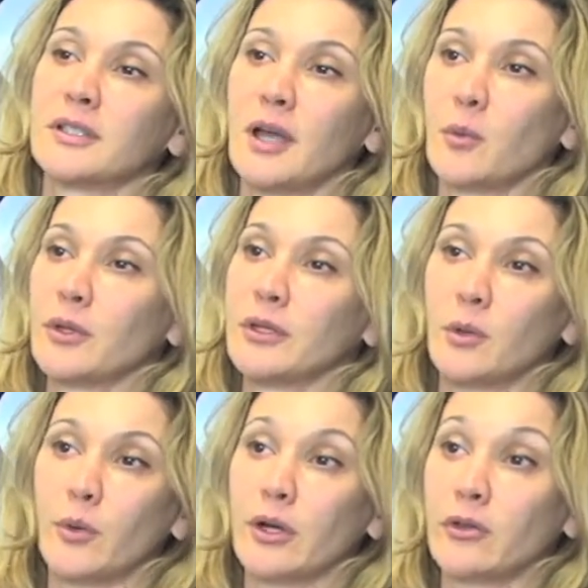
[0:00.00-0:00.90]
time when
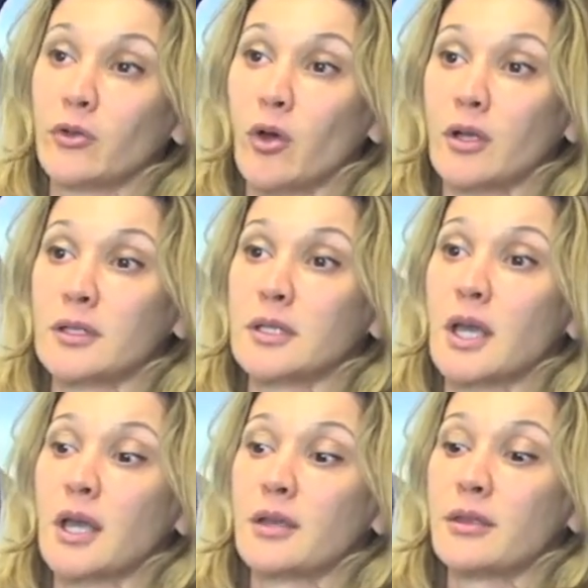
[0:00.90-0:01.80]
they wear thongs,
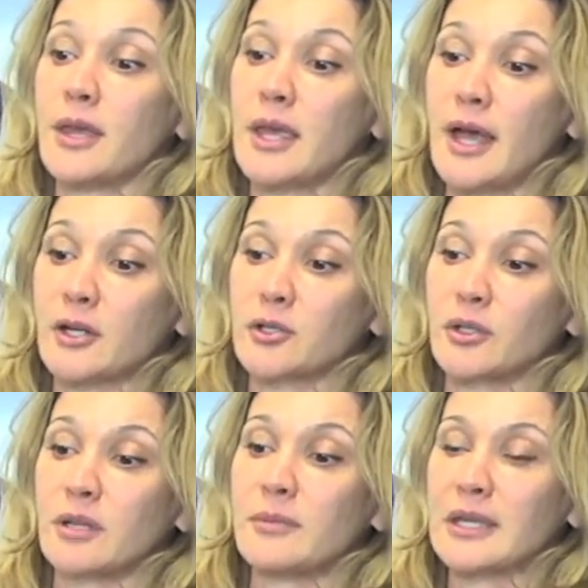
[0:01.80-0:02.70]
they
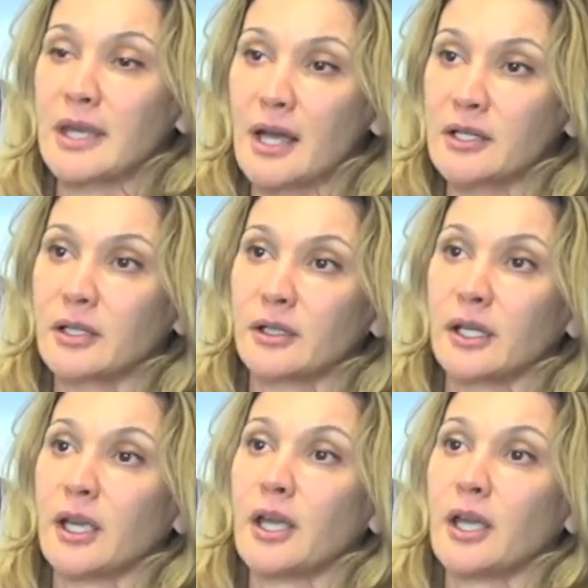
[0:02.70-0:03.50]
actually mechanically